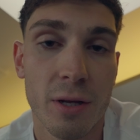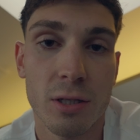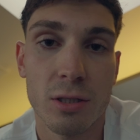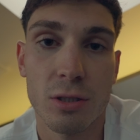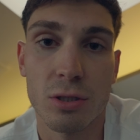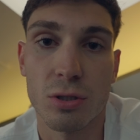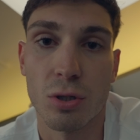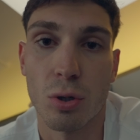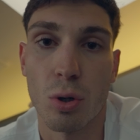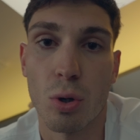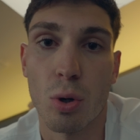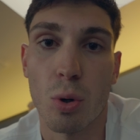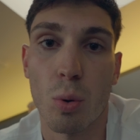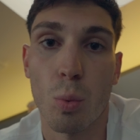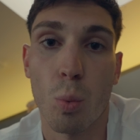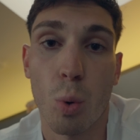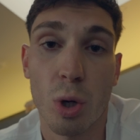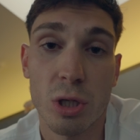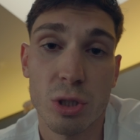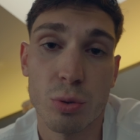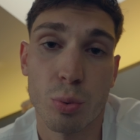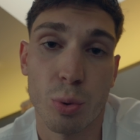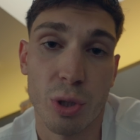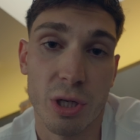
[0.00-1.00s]
So
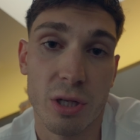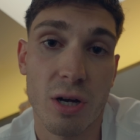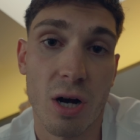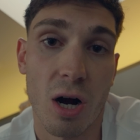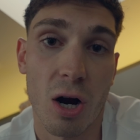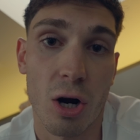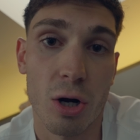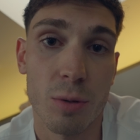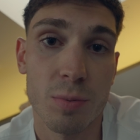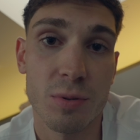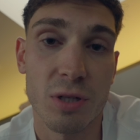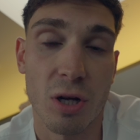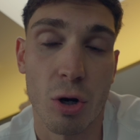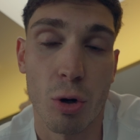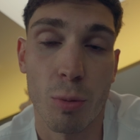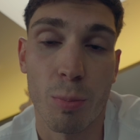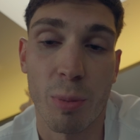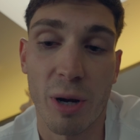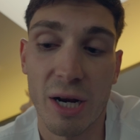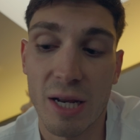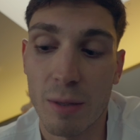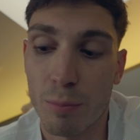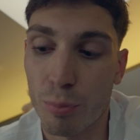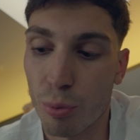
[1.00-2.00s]
once we eat carbs, our
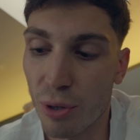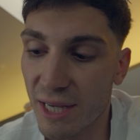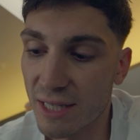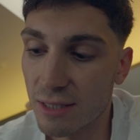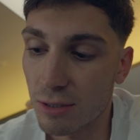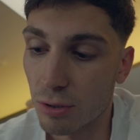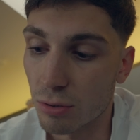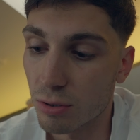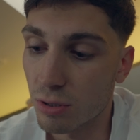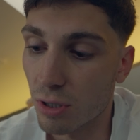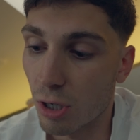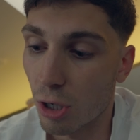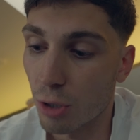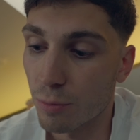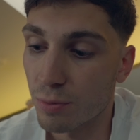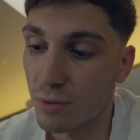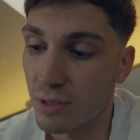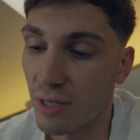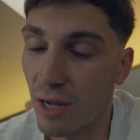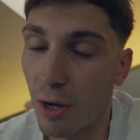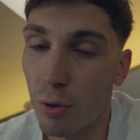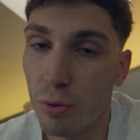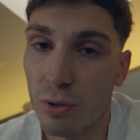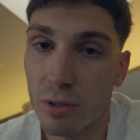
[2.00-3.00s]
body breaks those carbs
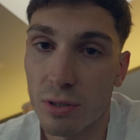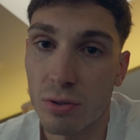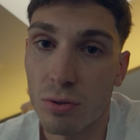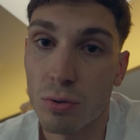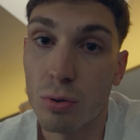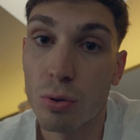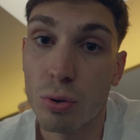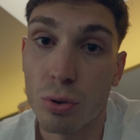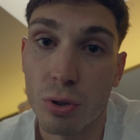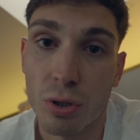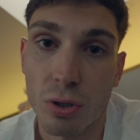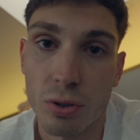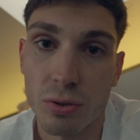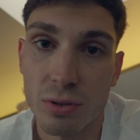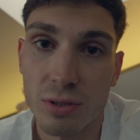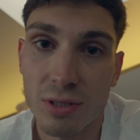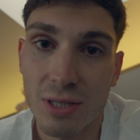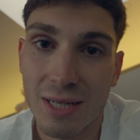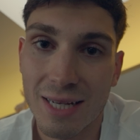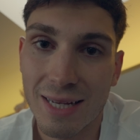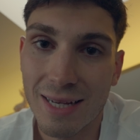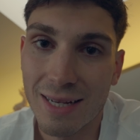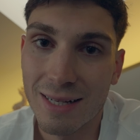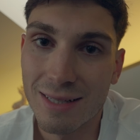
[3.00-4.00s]
down into glucose.
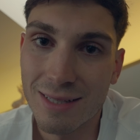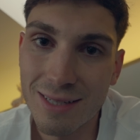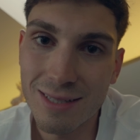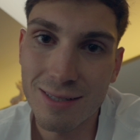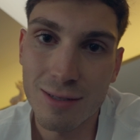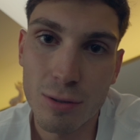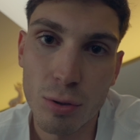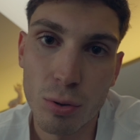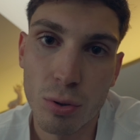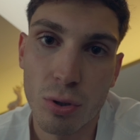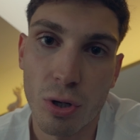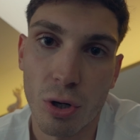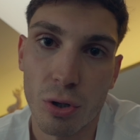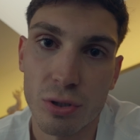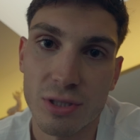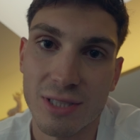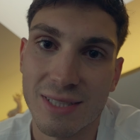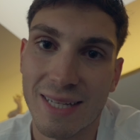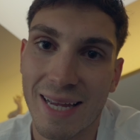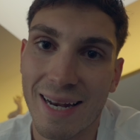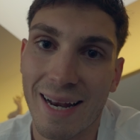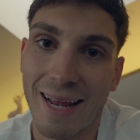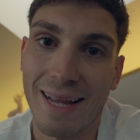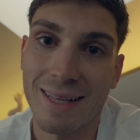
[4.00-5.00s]
This glucose
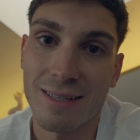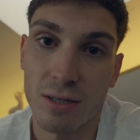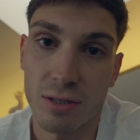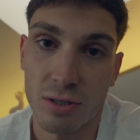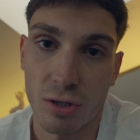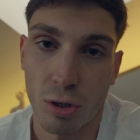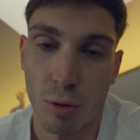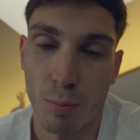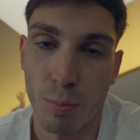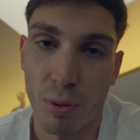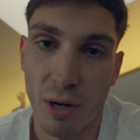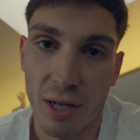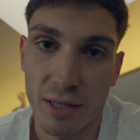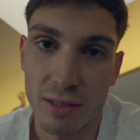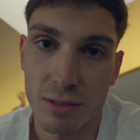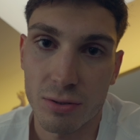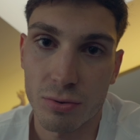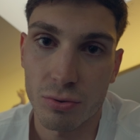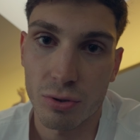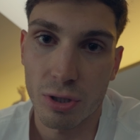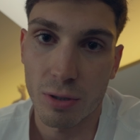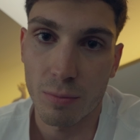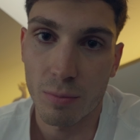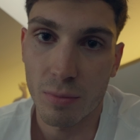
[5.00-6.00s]
then enters our
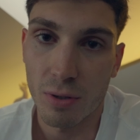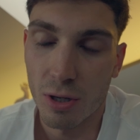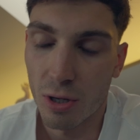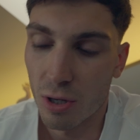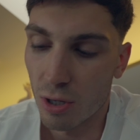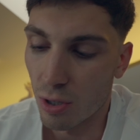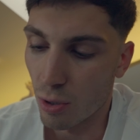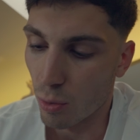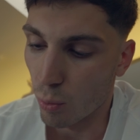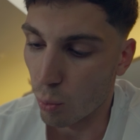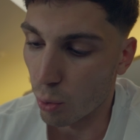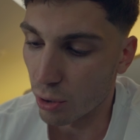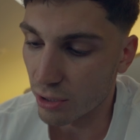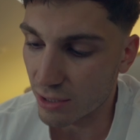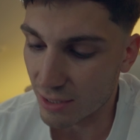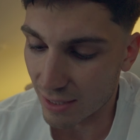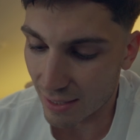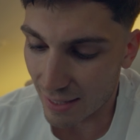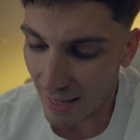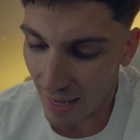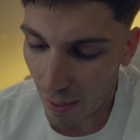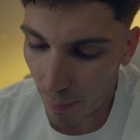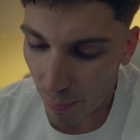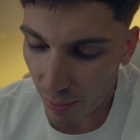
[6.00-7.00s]
bloodstream. Once
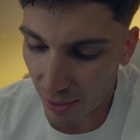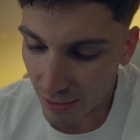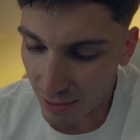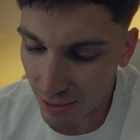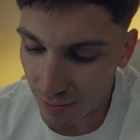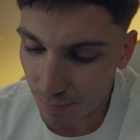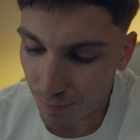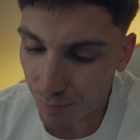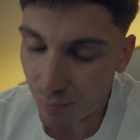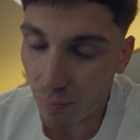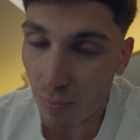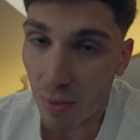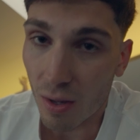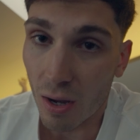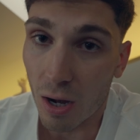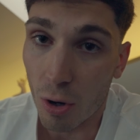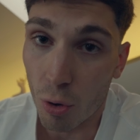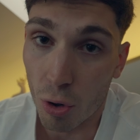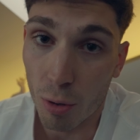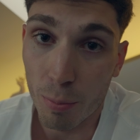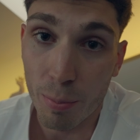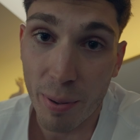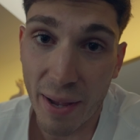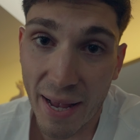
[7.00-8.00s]
that happens,
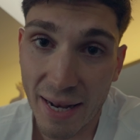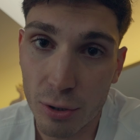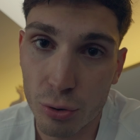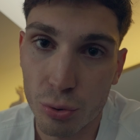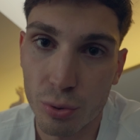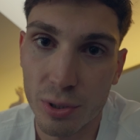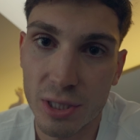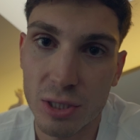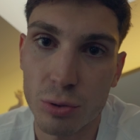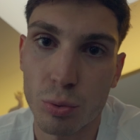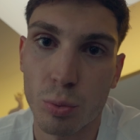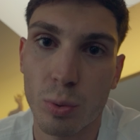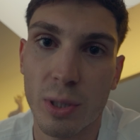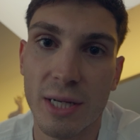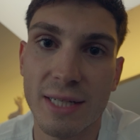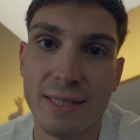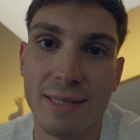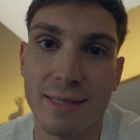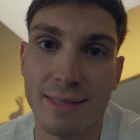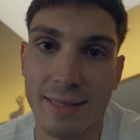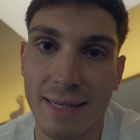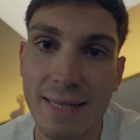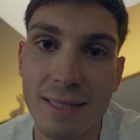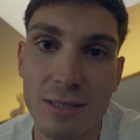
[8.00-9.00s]
our pancreas
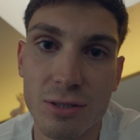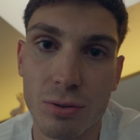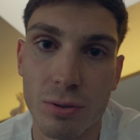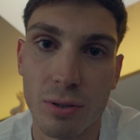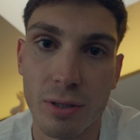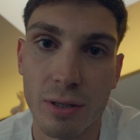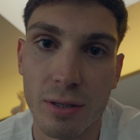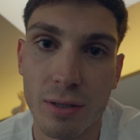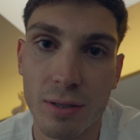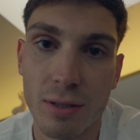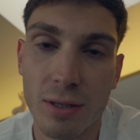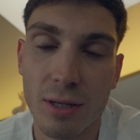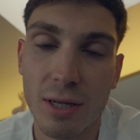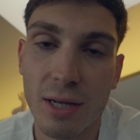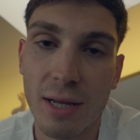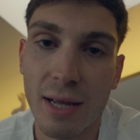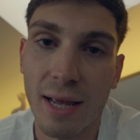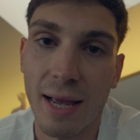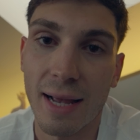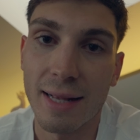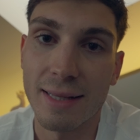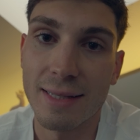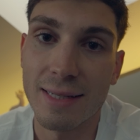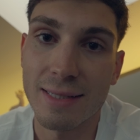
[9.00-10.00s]
releases insulin,
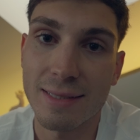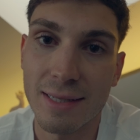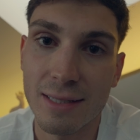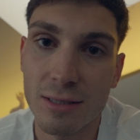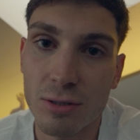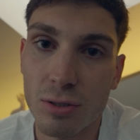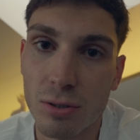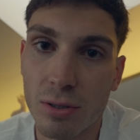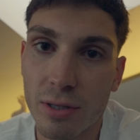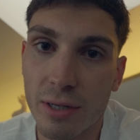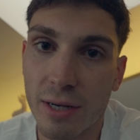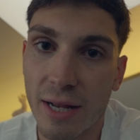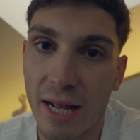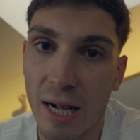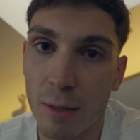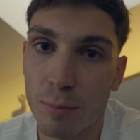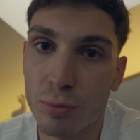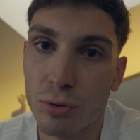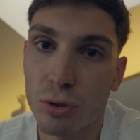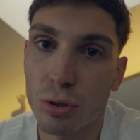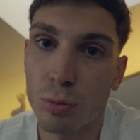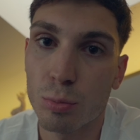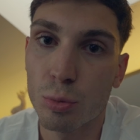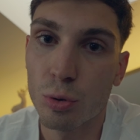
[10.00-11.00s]
and this insulin
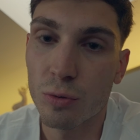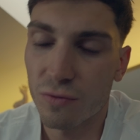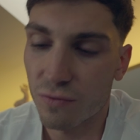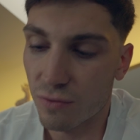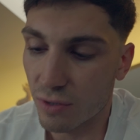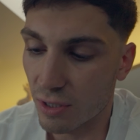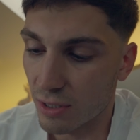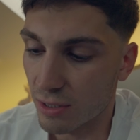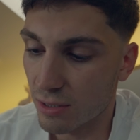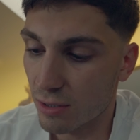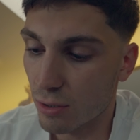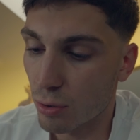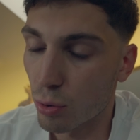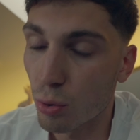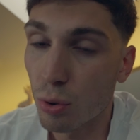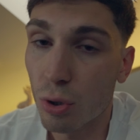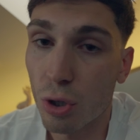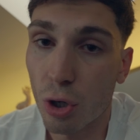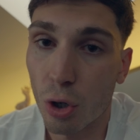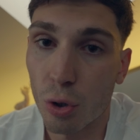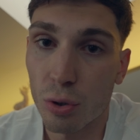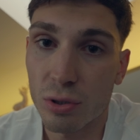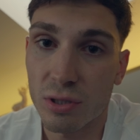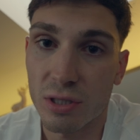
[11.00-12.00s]
helps to move this
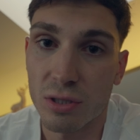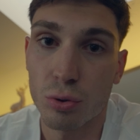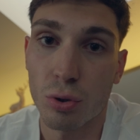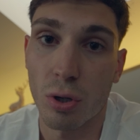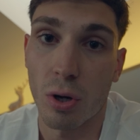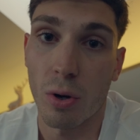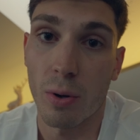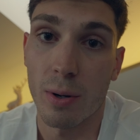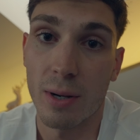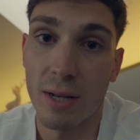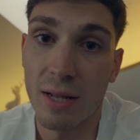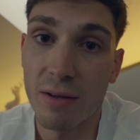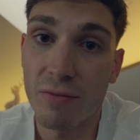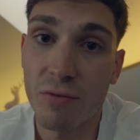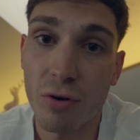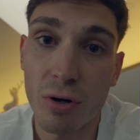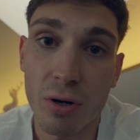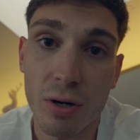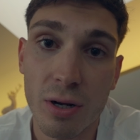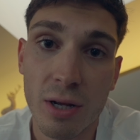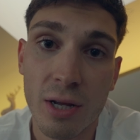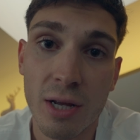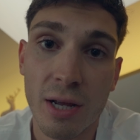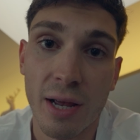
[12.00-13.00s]
glucose into our
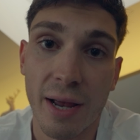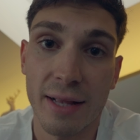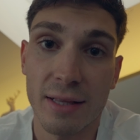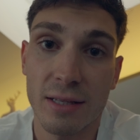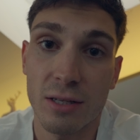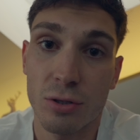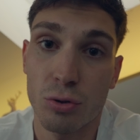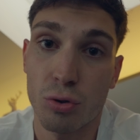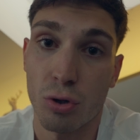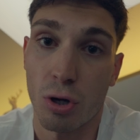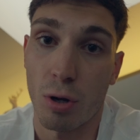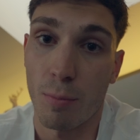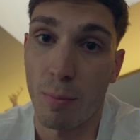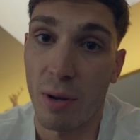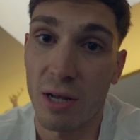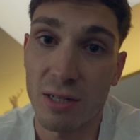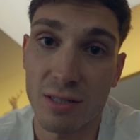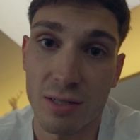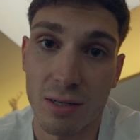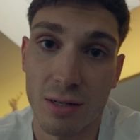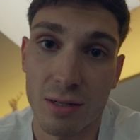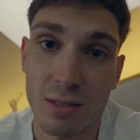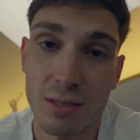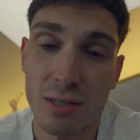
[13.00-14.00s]
liver and into our
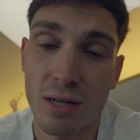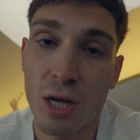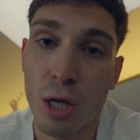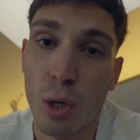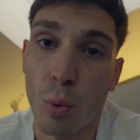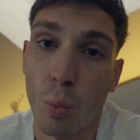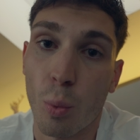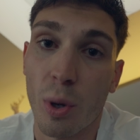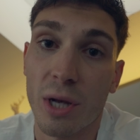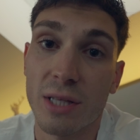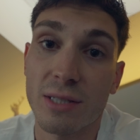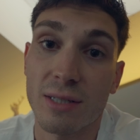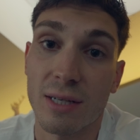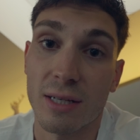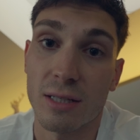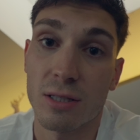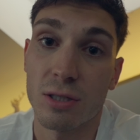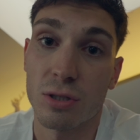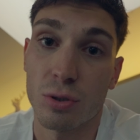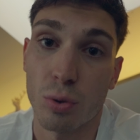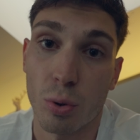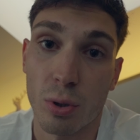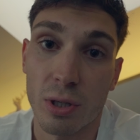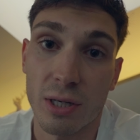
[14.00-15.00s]
muscles, where it gets
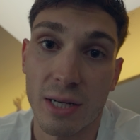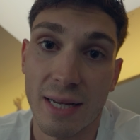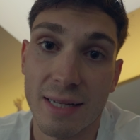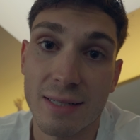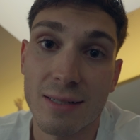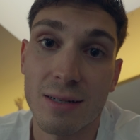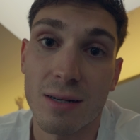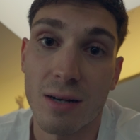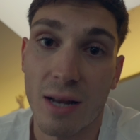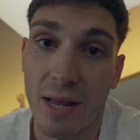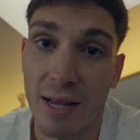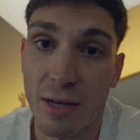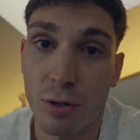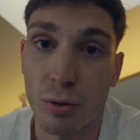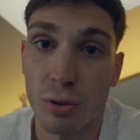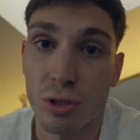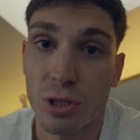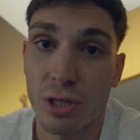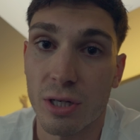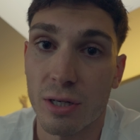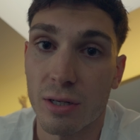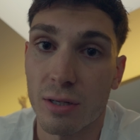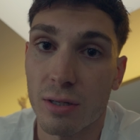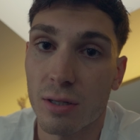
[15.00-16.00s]
stored as
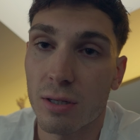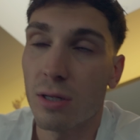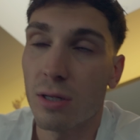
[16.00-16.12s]
glycogen.